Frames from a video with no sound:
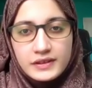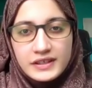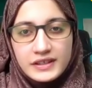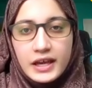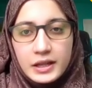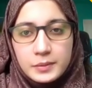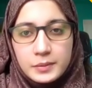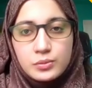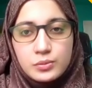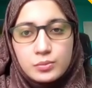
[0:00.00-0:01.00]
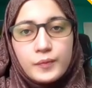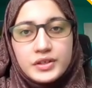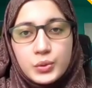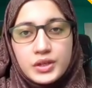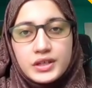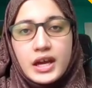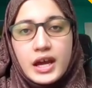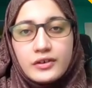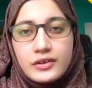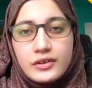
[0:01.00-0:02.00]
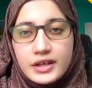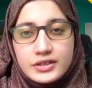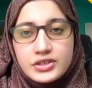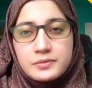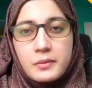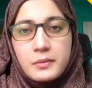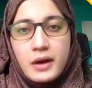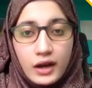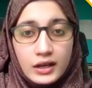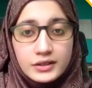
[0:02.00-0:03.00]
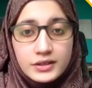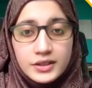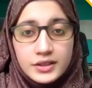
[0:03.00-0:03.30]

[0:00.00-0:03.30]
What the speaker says: This helps you move between areas such as My Files,